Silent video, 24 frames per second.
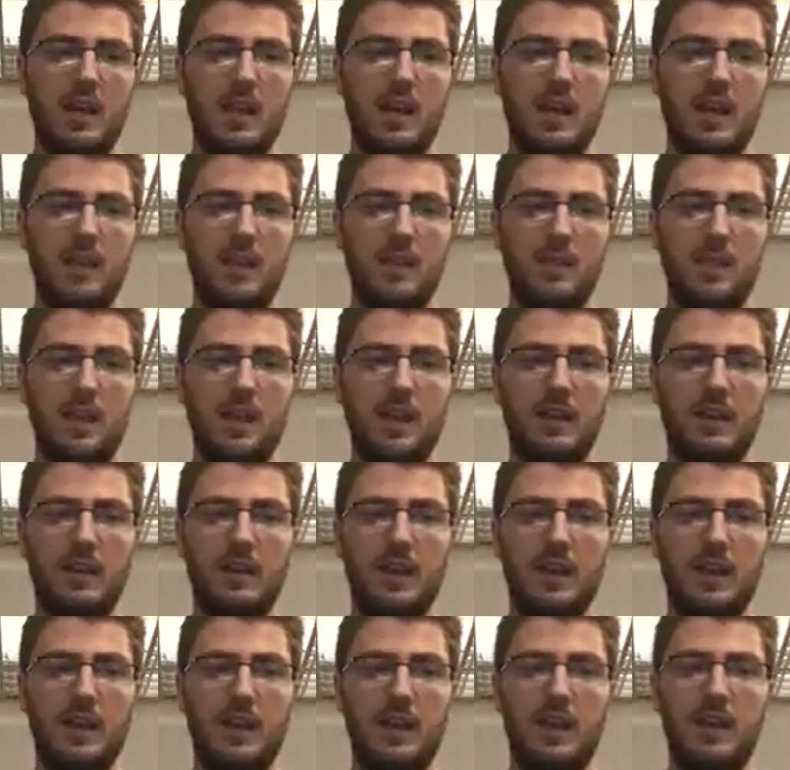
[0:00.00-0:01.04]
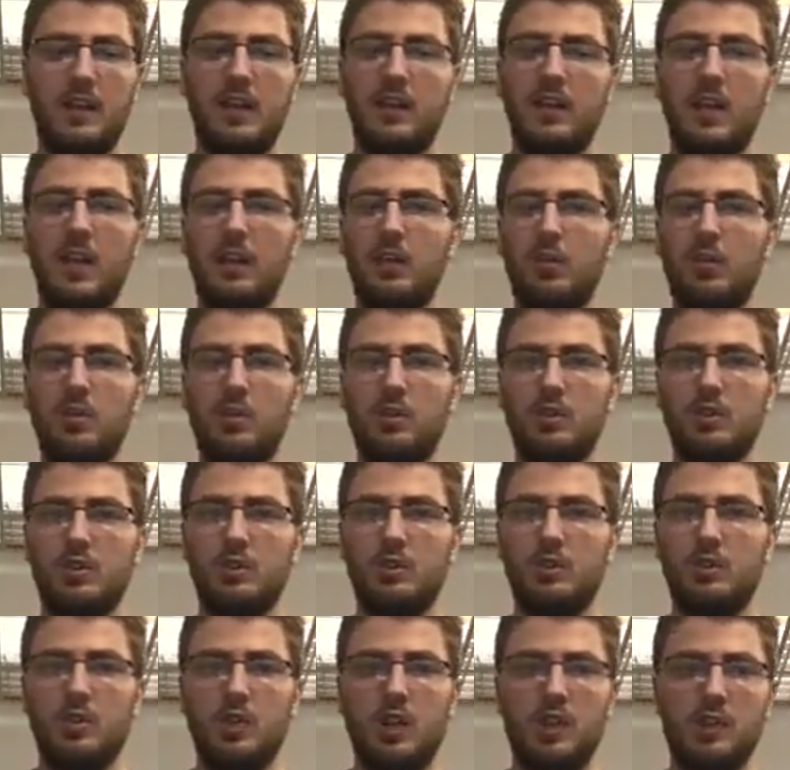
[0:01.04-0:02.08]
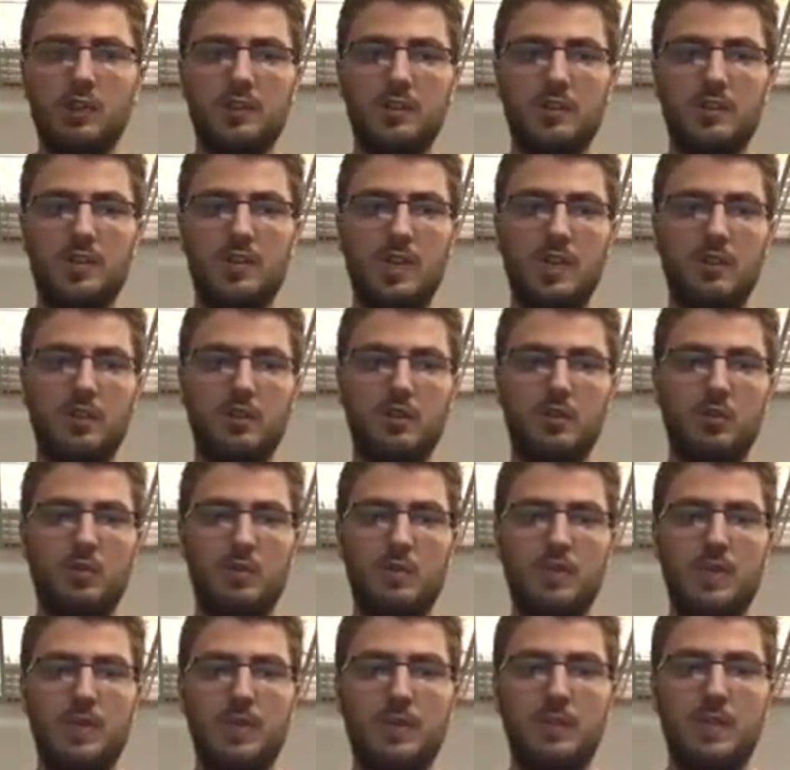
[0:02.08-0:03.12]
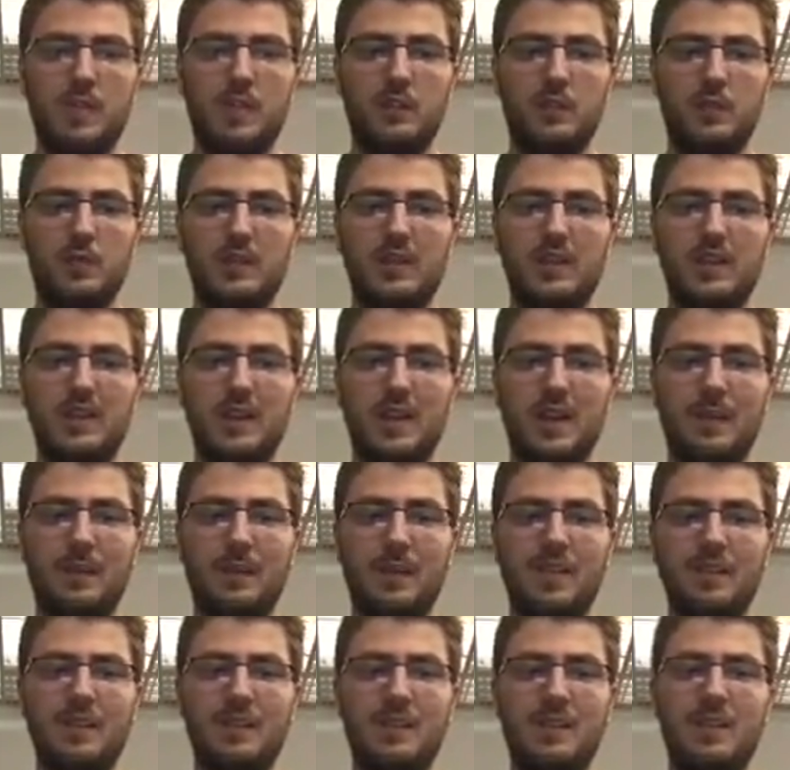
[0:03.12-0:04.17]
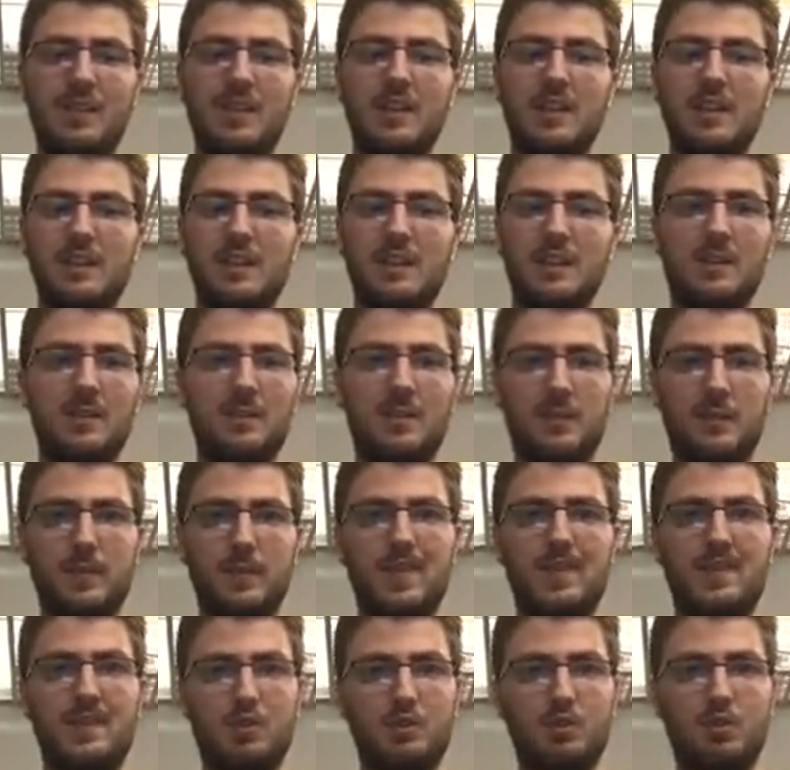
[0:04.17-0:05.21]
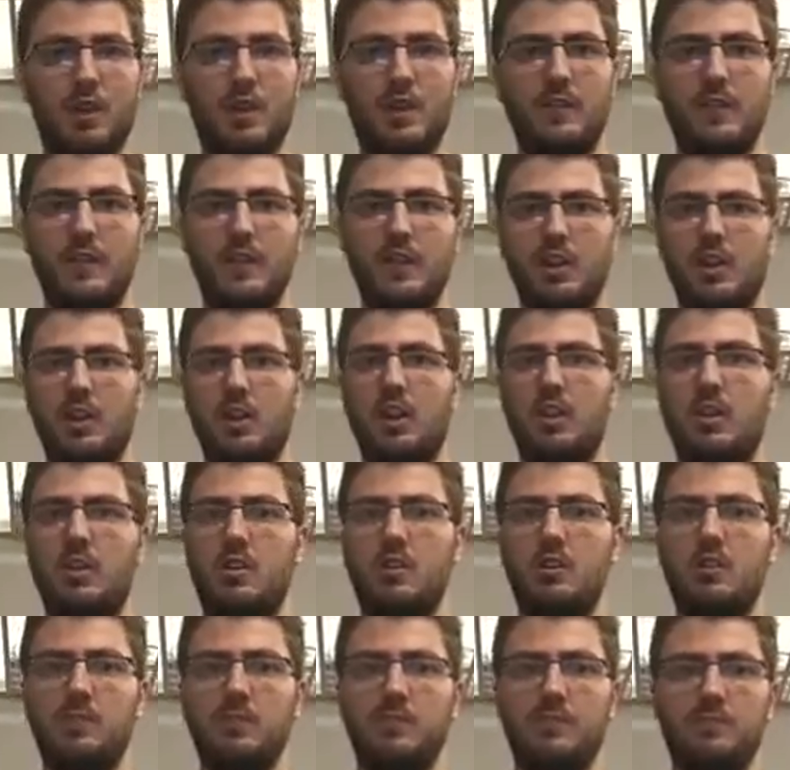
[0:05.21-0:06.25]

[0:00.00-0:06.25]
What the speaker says: I also used ostinatos mixed with dynamics to keep the piece driving along.